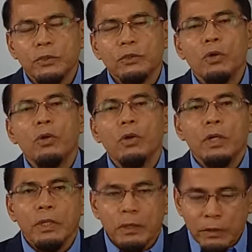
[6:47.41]
So,
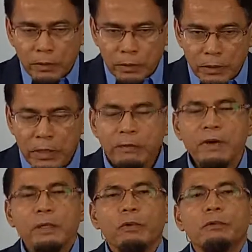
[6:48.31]

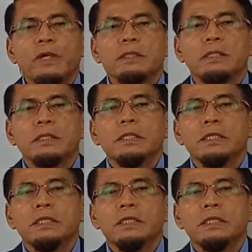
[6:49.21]
even when we are 60,